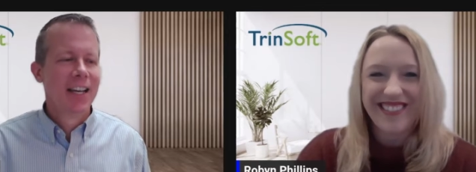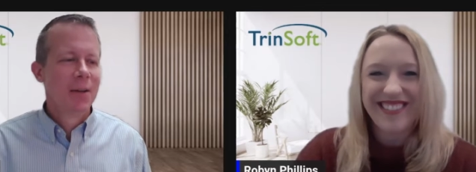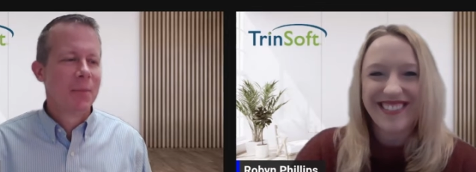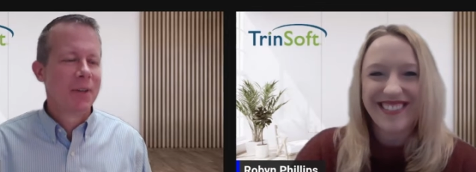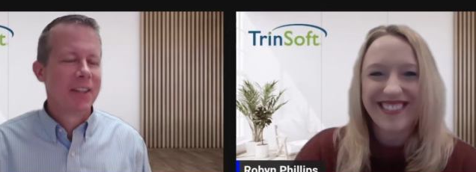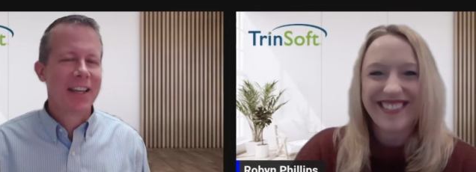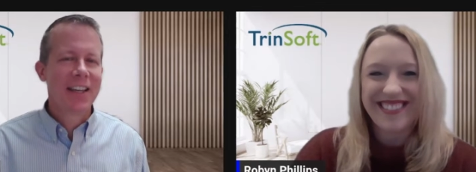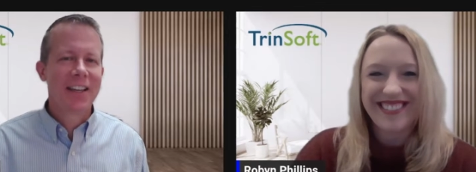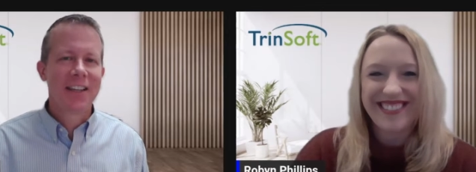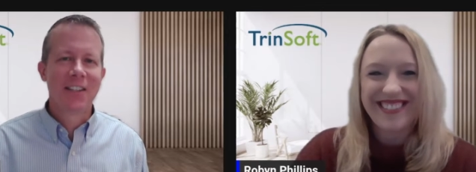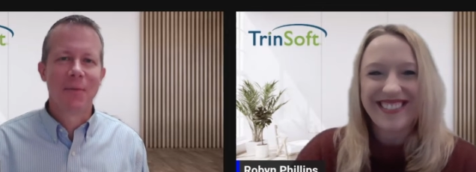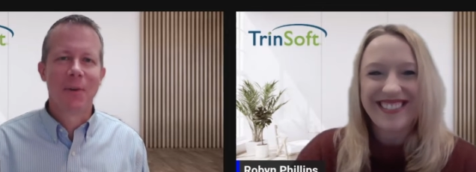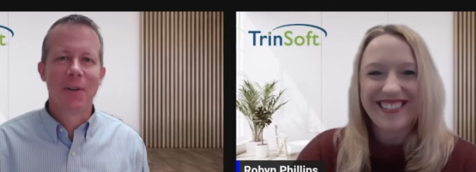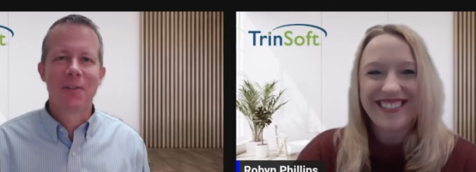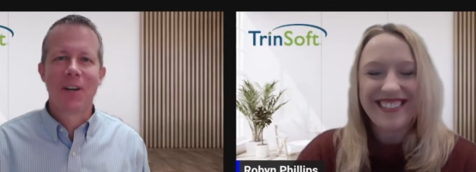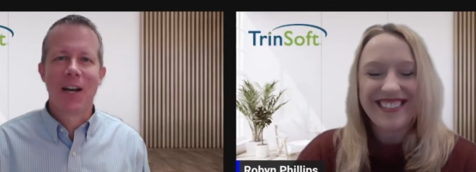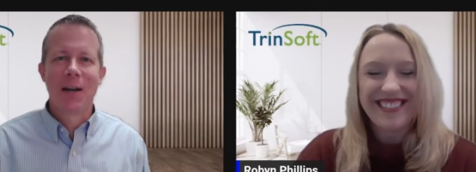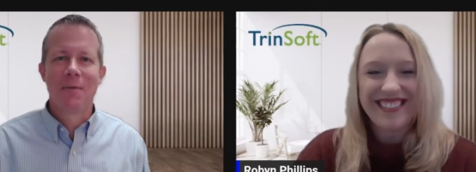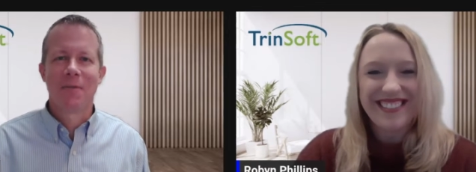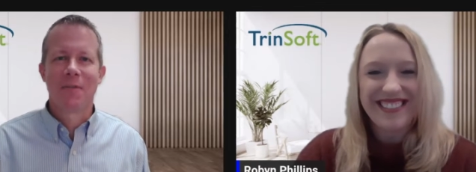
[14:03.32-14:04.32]
Speaker 1: But thank you so
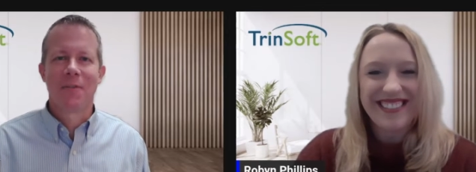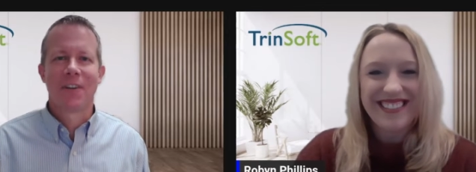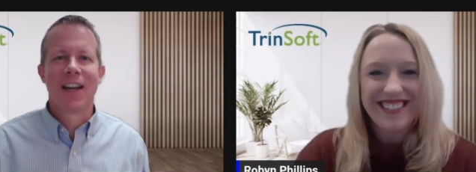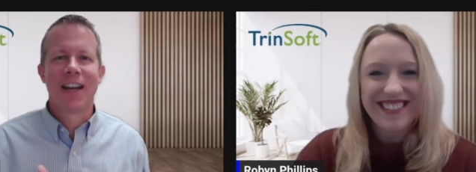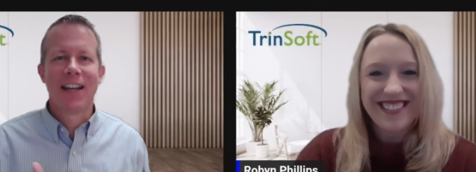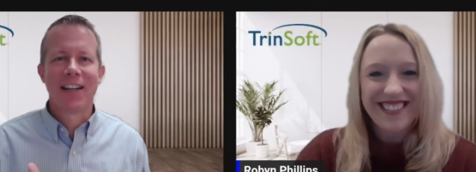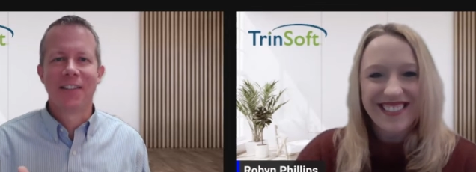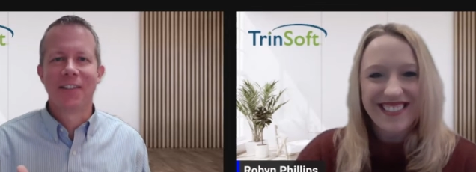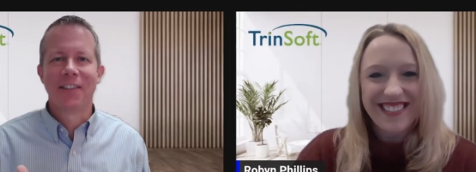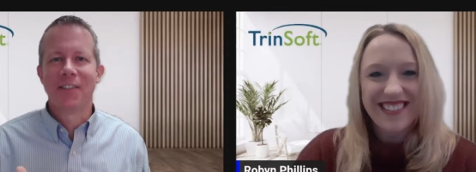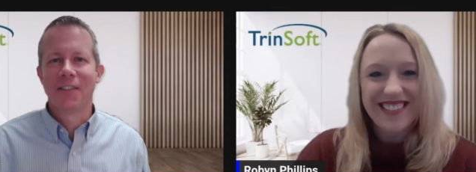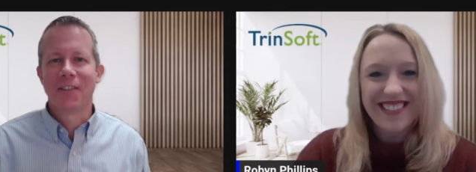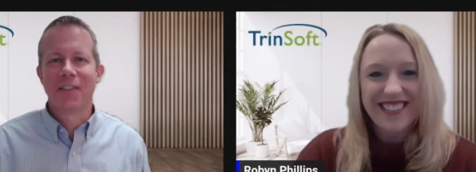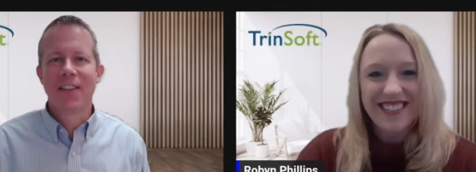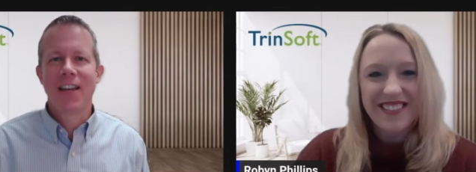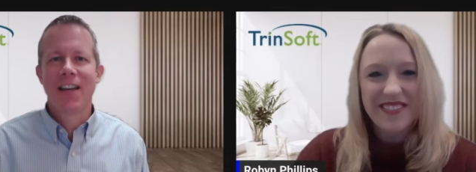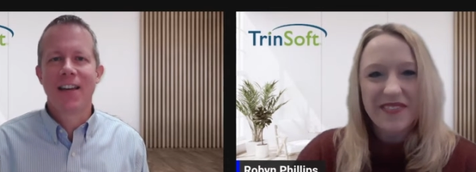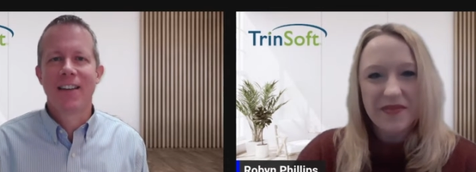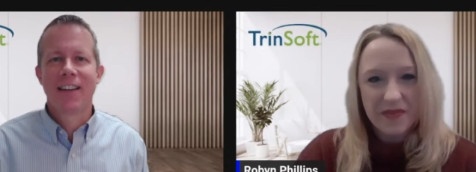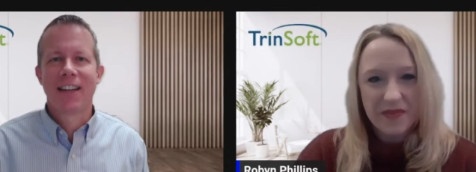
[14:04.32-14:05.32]
much, Robyn, for guiding us
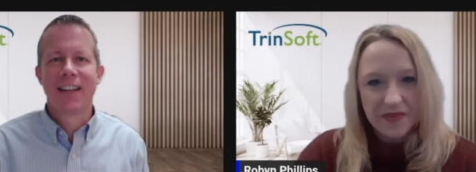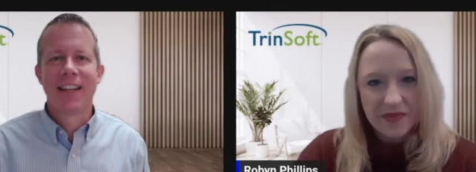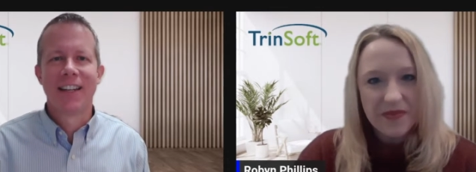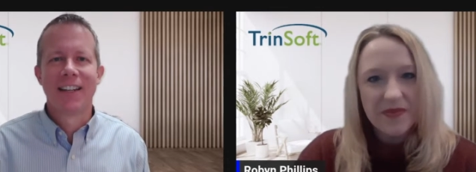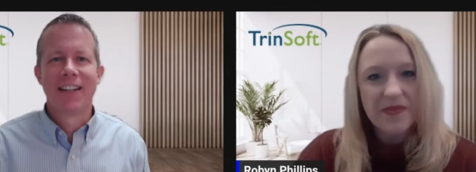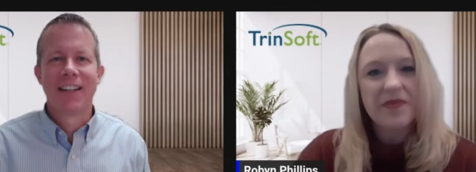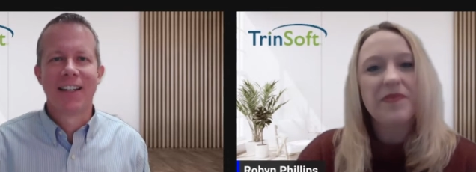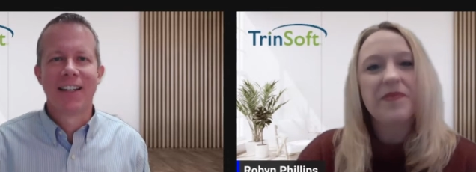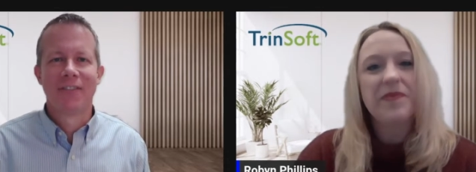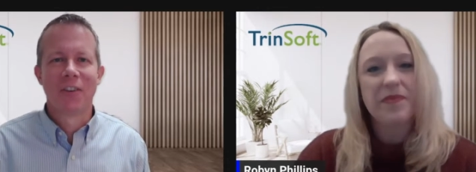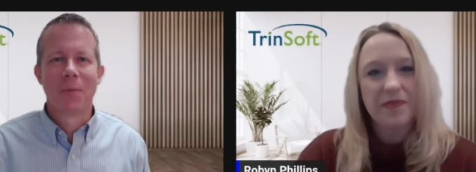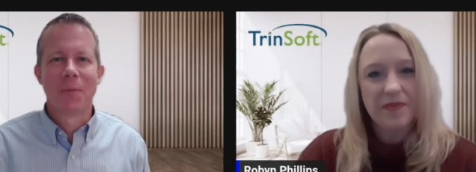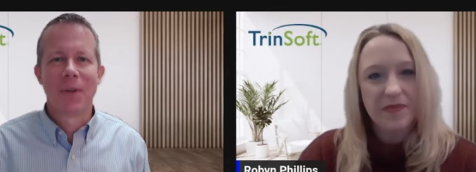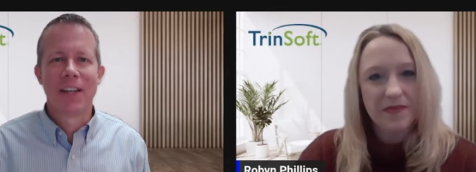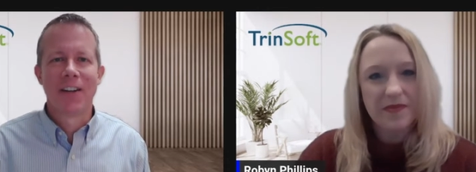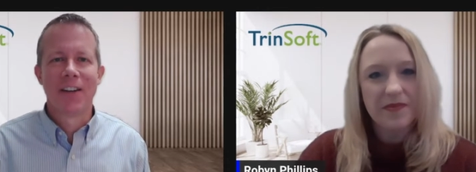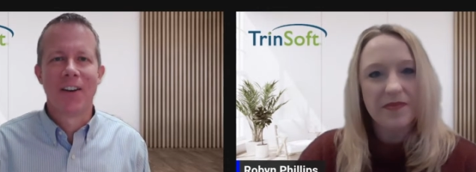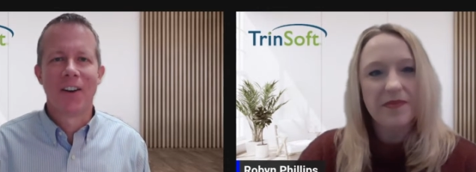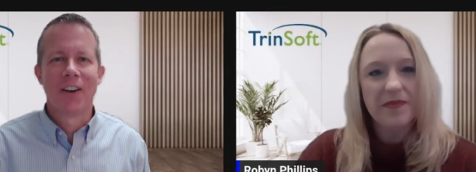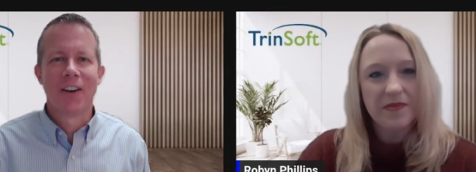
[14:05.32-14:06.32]
through that and uh, for
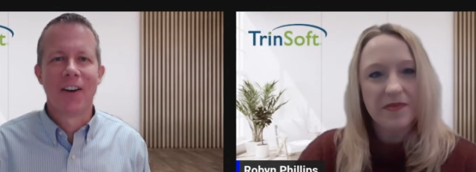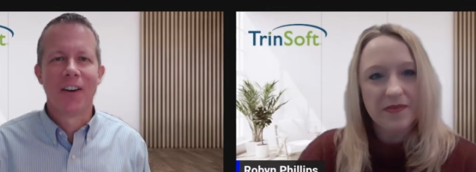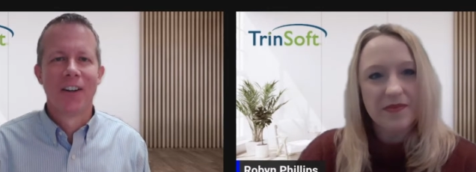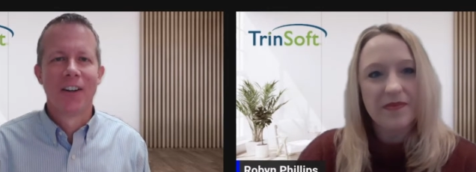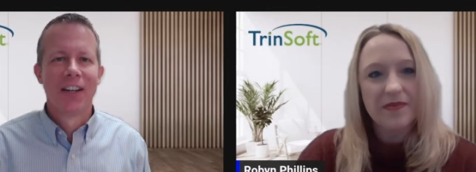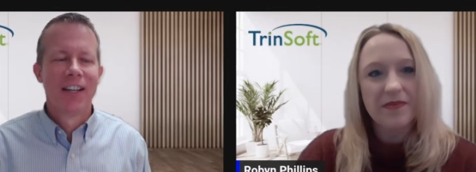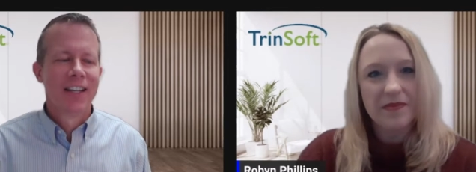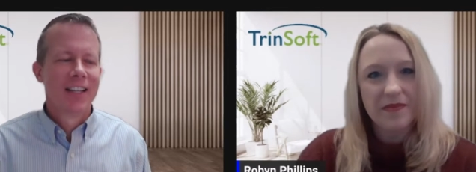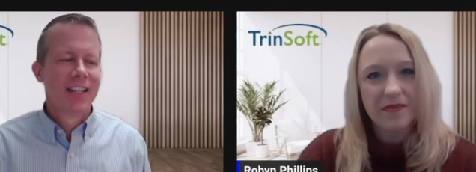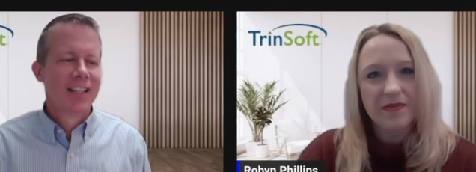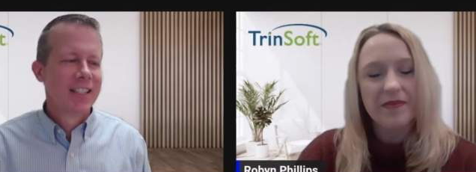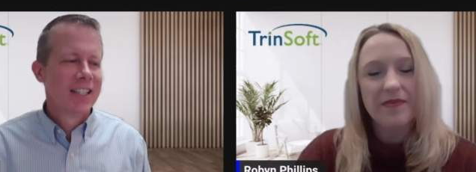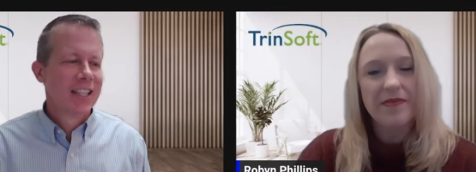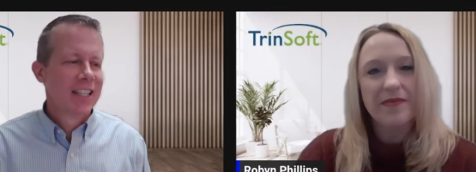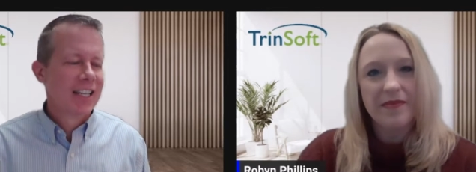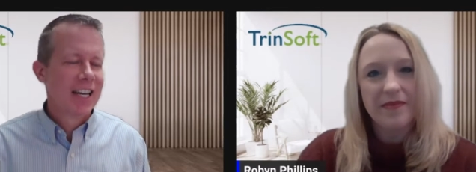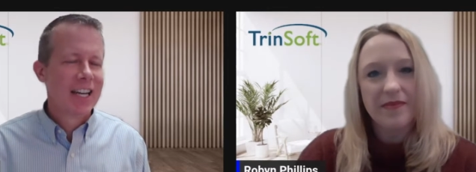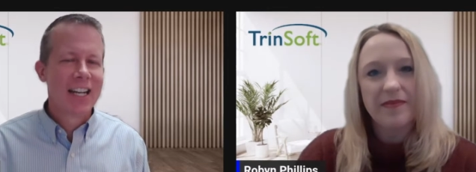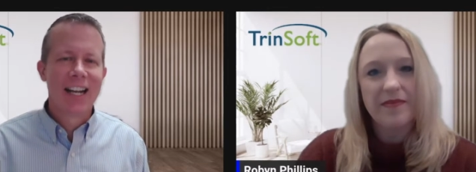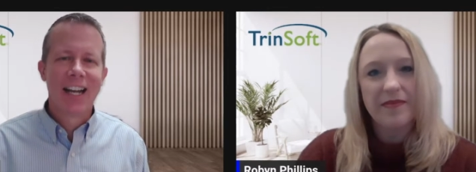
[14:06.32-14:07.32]
being our
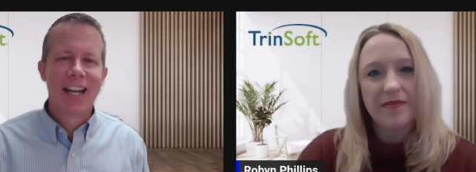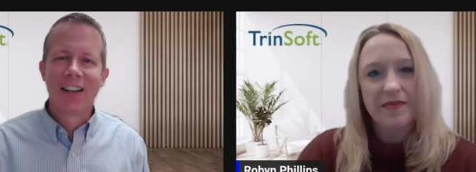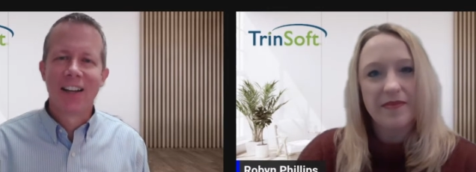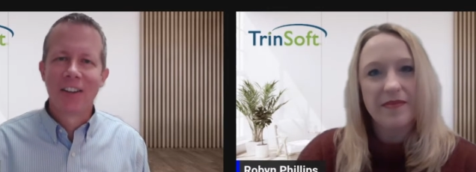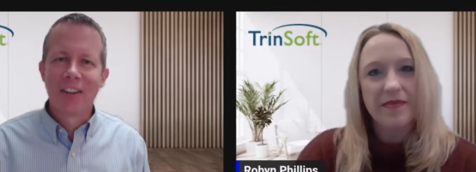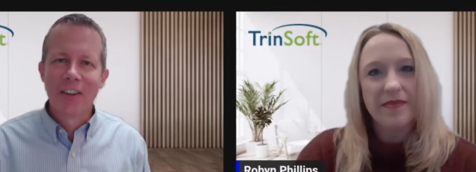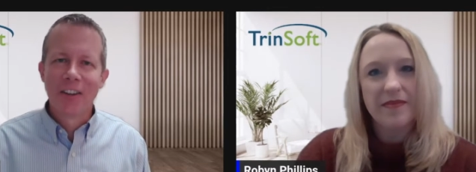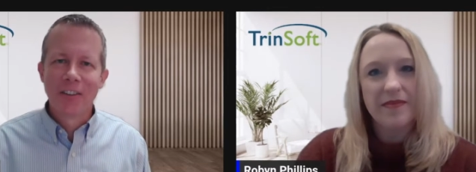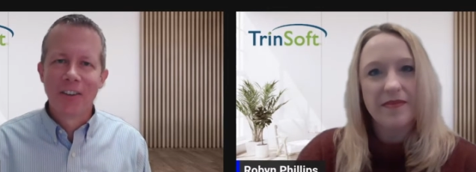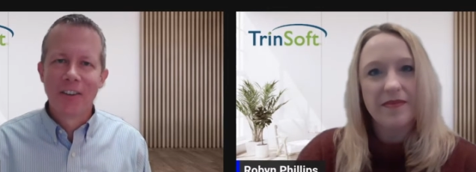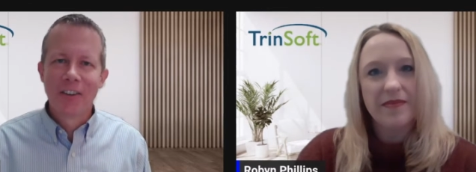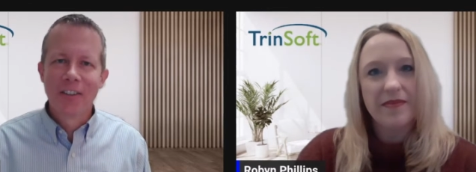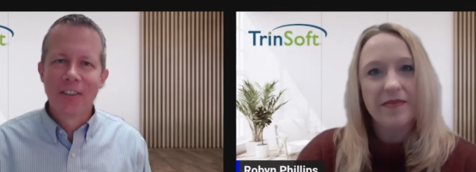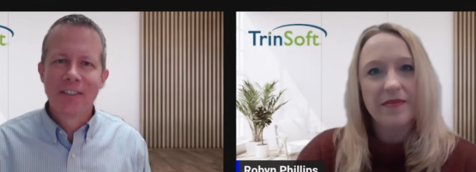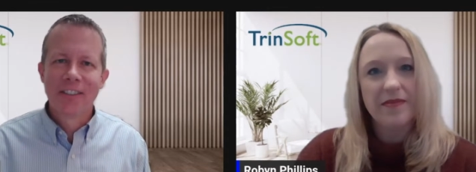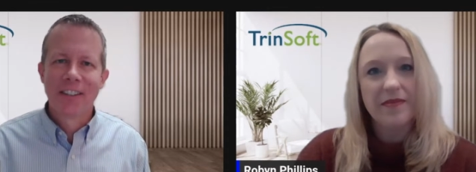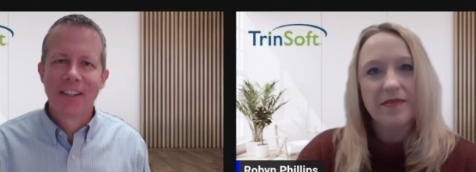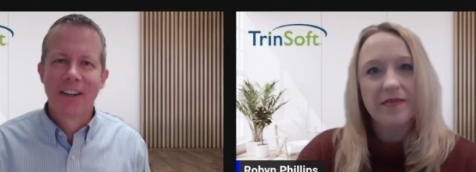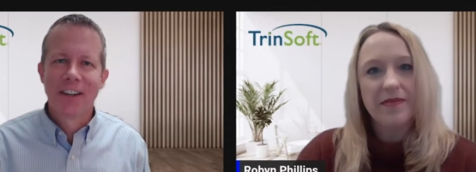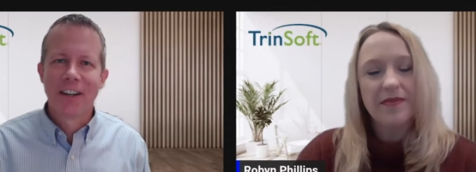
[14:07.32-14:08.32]
1099
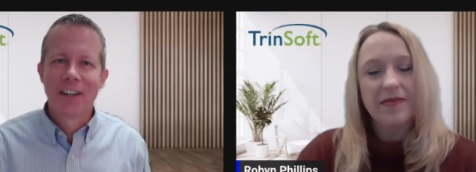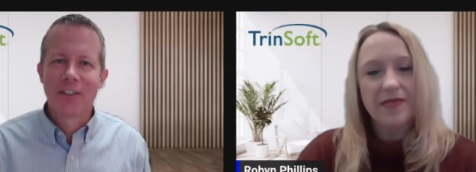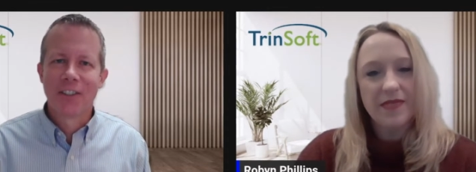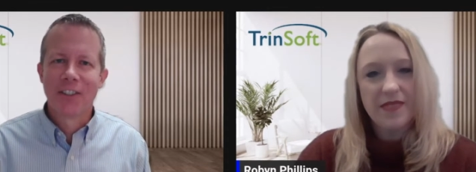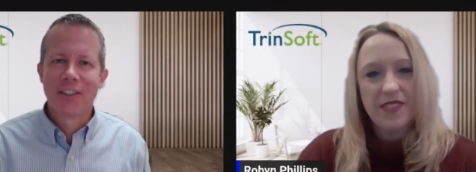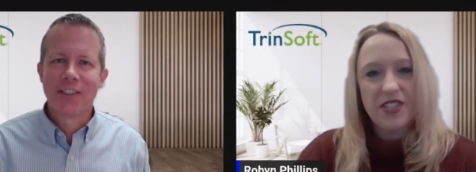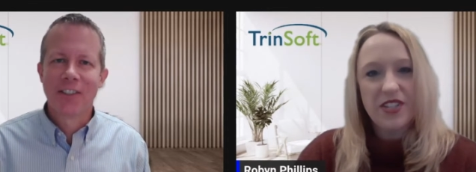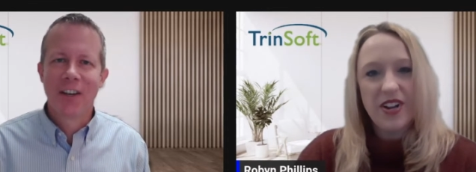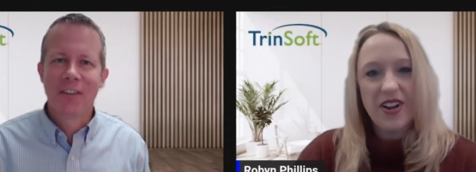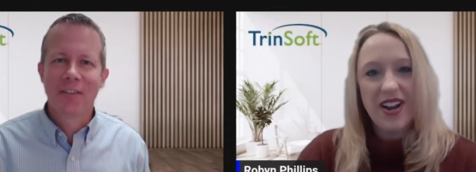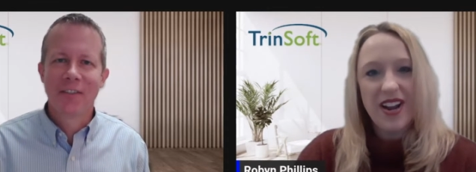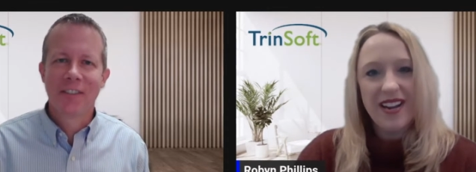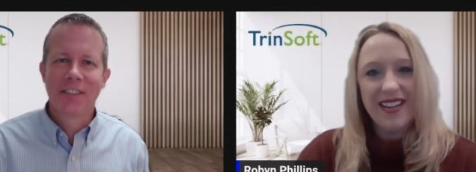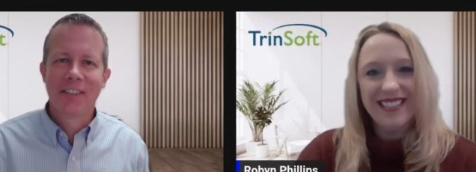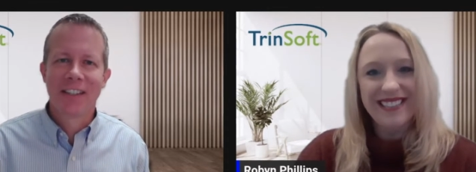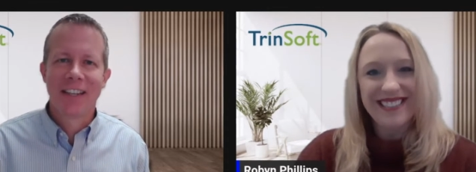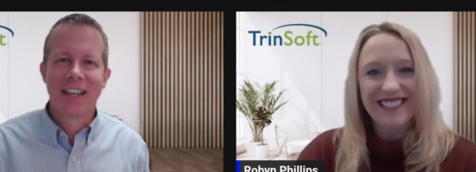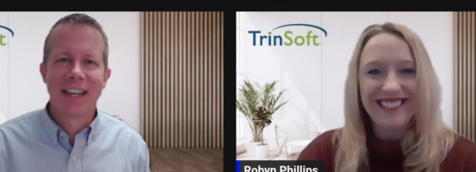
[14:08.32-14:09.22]
guru here at TrinSoft.